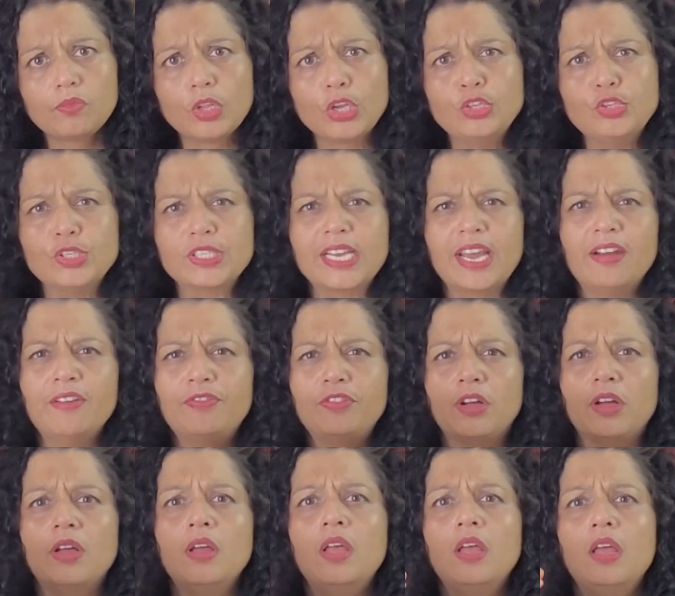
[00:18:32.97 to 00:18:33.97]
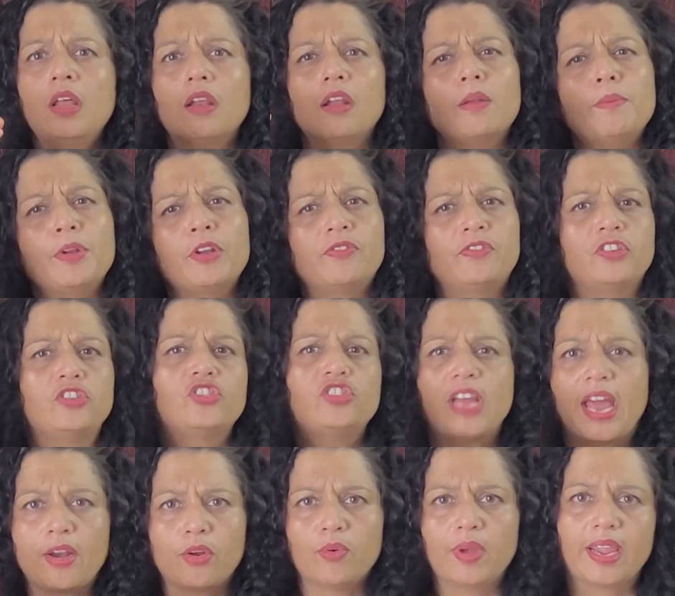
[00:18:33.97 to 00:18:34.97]
So it's kind of a little bit of a
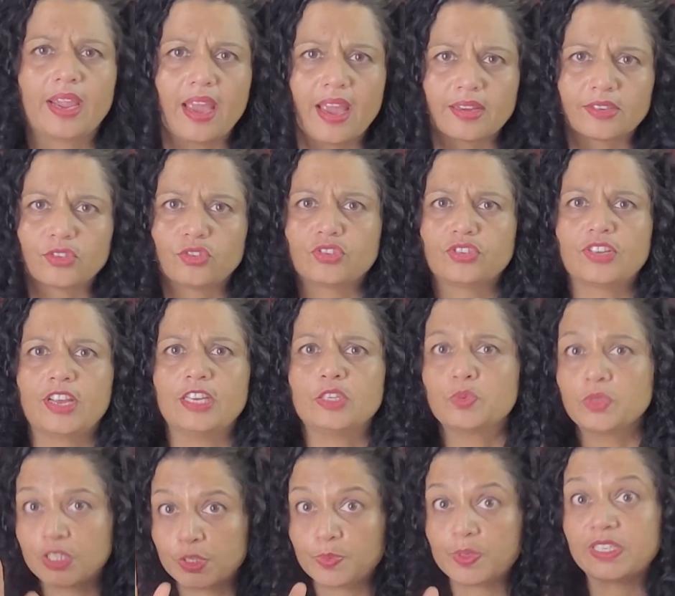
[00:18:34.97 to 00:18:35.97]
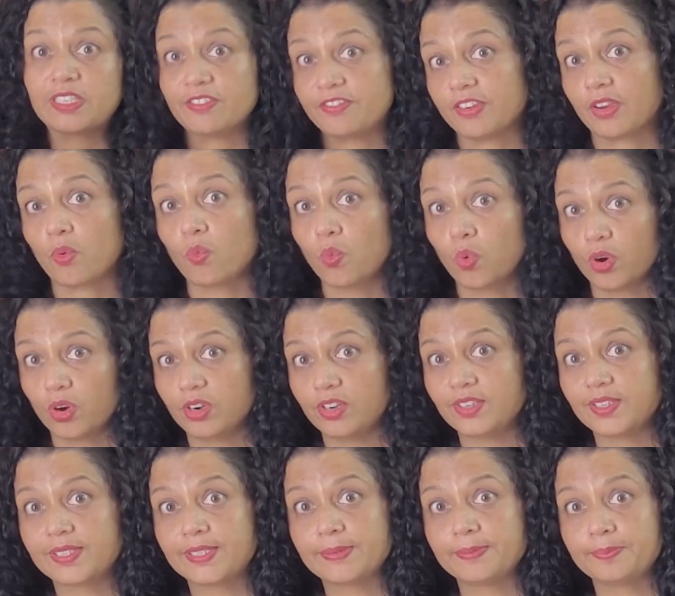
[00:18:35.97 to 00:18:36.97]
shadowing exercise with specific
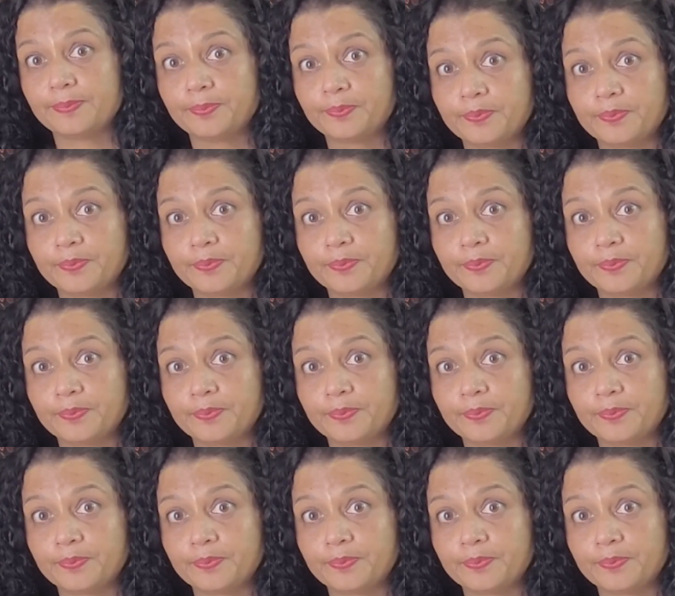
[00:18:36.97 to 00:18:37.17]
words.